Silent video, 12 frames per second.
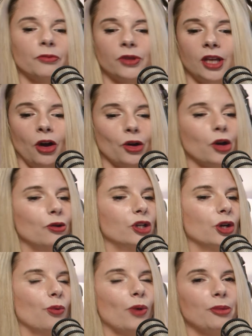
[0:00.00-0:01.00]
They'll go to
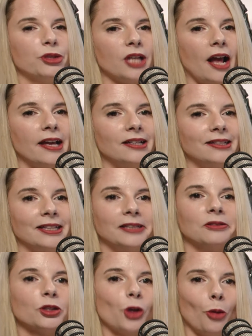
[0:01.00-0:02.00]
your website,
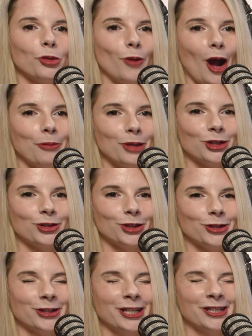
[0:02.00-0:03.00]
scope you out, make sure
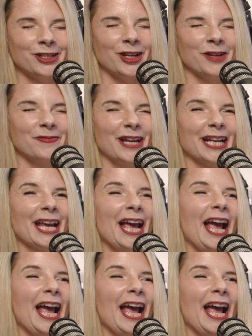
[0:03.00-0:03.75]
you're legitimate,